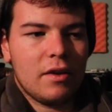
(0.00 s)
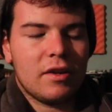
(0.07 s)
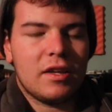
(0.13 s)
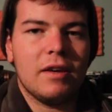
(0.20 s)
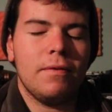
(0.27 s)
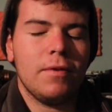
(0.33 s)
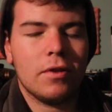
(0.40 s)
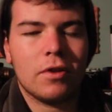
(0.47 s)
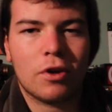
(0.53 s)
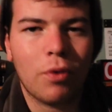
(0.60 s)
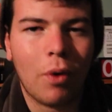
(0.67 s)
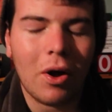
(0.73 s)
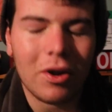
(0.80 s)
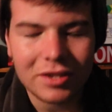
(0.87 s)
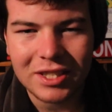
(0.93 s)
give you the
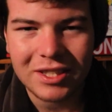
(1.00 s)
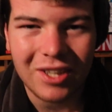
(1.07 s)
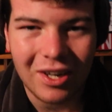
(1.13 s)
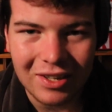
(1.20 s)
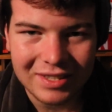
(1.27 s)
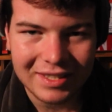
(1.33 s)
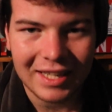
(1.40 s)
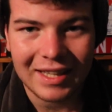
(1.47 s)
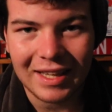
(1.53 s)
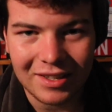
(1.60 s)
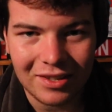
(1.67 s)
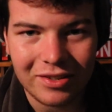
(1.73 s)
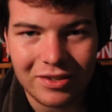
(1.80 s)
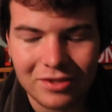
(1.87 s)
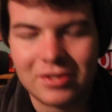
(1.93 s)
quality content
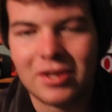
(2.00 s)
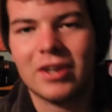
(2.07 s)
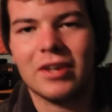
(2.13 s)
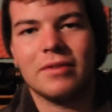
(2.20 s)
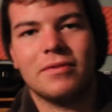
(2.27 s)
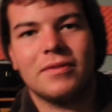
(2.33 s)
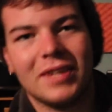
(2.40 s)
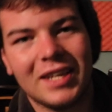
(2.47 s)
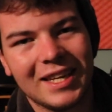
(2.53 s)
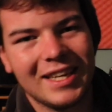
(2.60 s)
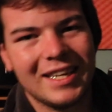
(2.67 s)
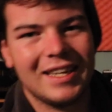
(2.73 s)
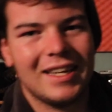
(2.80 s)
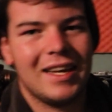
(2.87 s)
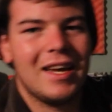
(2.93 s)
that you deserve.
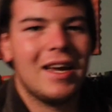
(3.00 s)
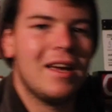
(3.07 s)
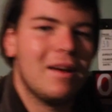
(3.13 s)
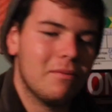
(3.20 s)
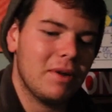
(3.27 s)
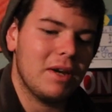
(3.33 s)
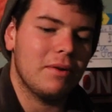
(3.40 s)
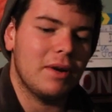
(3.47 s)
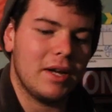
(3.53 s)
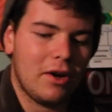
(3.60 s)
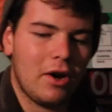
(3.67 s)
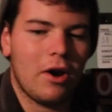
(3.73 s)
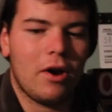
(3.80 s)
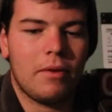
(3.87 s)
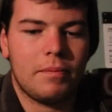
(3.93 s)
But anyway,
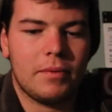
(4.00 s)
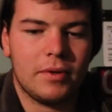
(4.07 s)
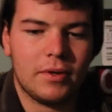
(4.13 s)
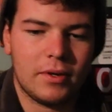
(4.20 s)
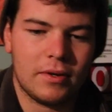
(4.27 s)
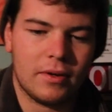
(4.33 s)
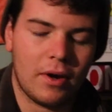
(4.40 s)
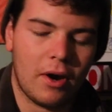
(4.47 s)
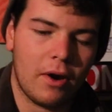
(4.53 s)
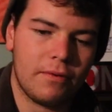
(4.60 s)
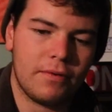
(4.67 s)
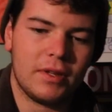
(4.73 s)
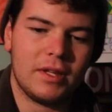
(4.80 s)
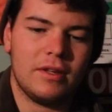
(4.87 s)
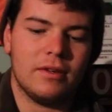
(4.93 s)
hopefully
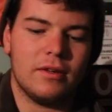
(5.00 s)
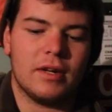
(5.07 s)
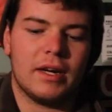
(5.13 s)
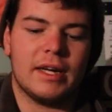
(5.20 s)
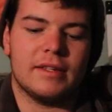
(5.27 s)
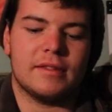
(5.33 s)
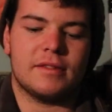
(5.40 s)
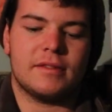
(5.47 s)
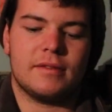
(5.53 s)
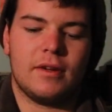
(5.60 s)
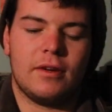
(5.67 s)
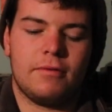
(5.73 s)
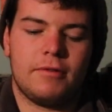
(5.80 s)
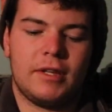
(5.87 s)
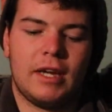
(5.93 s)

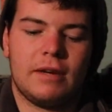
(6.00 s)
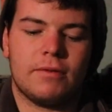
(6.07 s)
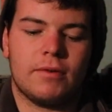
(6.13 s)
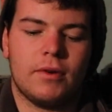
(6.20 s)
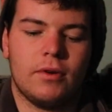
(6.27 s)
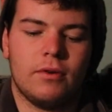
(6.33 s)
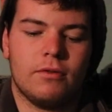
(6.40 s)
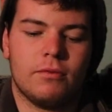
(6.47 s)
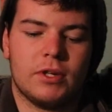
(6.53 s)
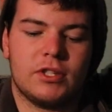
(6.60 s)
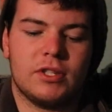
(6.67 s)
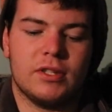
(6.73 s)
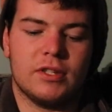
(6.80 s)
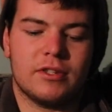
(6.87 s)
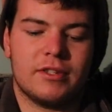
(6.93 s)
everyone who's
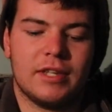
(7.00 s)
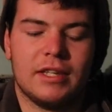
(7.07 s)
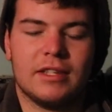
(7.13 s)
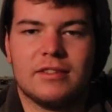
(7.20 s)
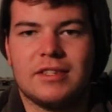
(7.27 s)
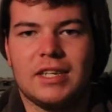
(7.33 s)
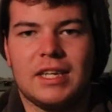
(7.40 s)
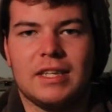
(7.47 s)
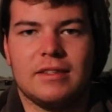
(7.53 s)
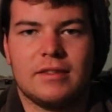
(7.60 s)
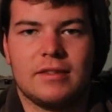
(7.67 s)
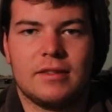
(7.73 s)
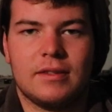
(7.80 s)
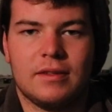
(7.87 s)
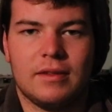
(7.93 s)
watching this
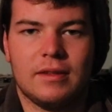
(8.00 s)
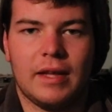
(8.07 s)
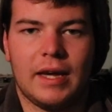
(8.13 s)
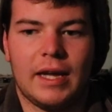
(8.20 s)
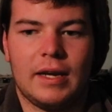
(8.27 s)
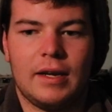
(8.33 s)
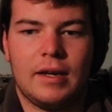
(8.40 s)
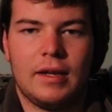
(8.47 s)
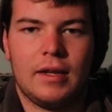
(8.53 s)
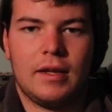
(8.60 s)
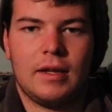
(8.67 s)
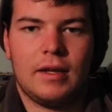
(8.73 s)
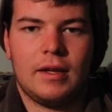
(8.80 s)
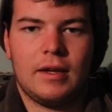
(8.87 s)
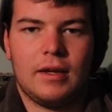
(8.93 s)
understands that
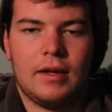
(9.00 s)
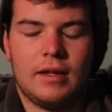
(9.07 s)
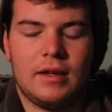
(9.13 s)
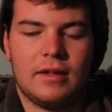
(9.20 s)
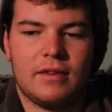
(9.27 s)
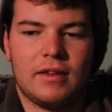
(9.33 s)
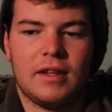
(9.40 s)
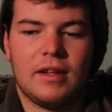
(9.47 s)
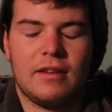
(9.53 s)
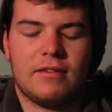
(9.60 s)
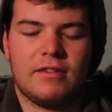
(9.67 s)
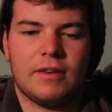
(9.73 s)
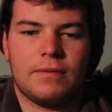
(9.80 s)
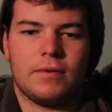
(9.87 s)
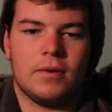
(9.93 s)
it
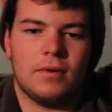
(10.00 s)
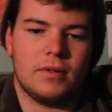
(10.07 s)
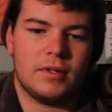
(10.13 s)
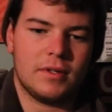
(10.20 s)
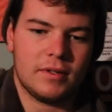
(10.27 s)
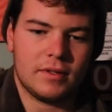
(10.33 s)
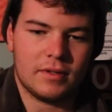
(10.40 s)
is difficult,